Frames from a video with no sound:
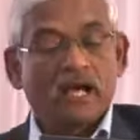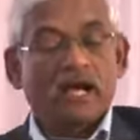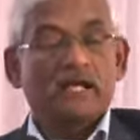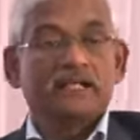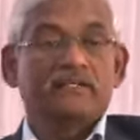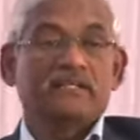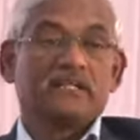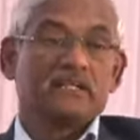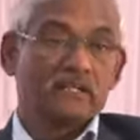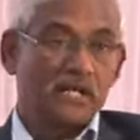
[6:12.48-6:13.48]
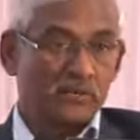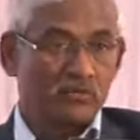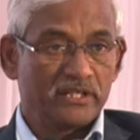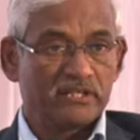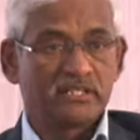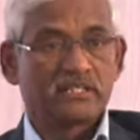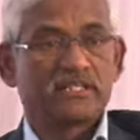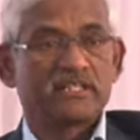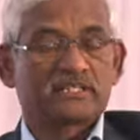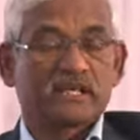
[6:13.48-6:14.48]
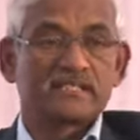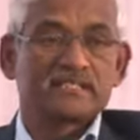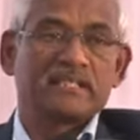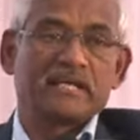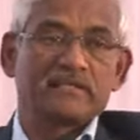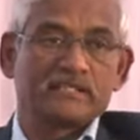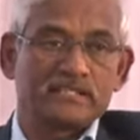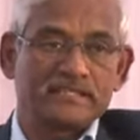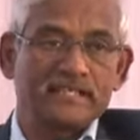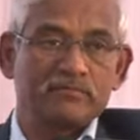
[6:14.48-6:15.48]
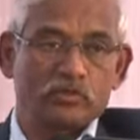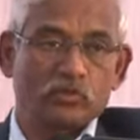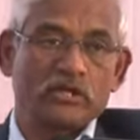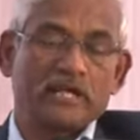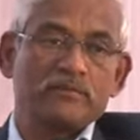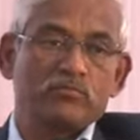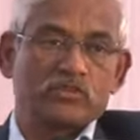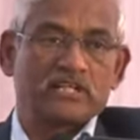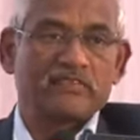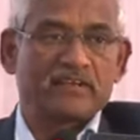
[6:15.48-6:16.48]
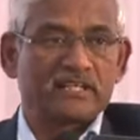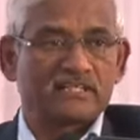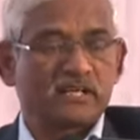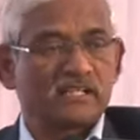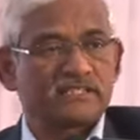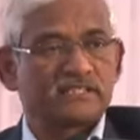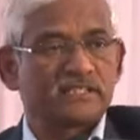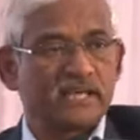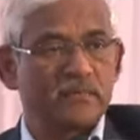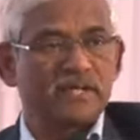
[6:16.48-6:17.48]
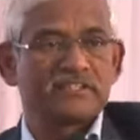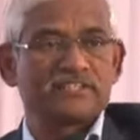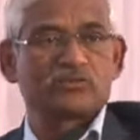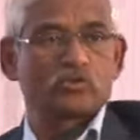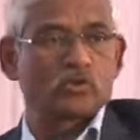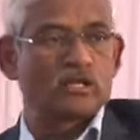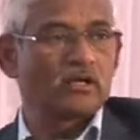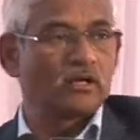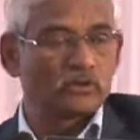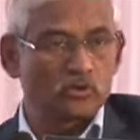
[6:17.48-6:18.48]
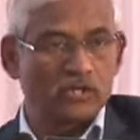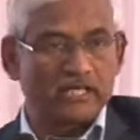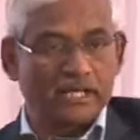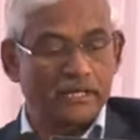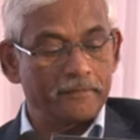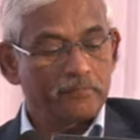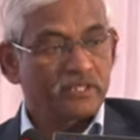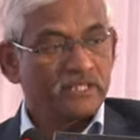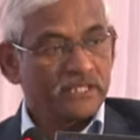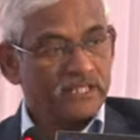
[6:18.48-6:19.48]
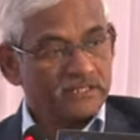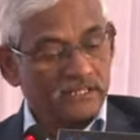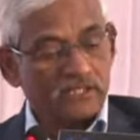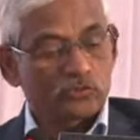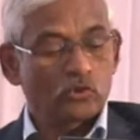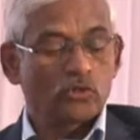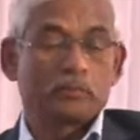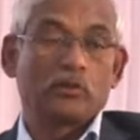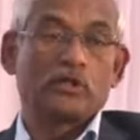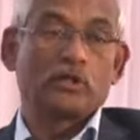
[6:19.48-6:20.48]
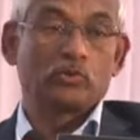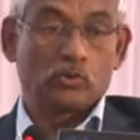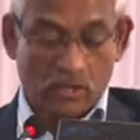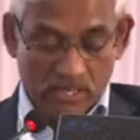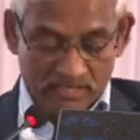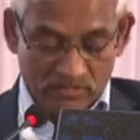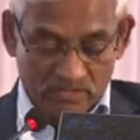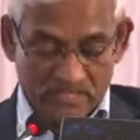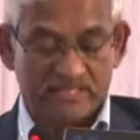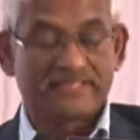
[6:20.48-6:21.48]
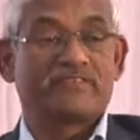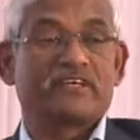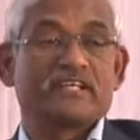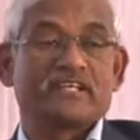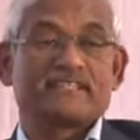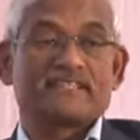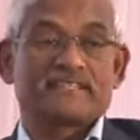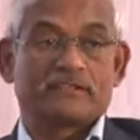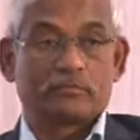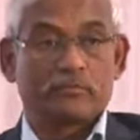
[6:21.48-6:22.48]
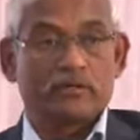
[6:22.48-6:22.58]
And in that, not only that it is causing the SCM, sugarcane mosaic virus, causing damage in sugarcane, it is also reported to cause very severe disease of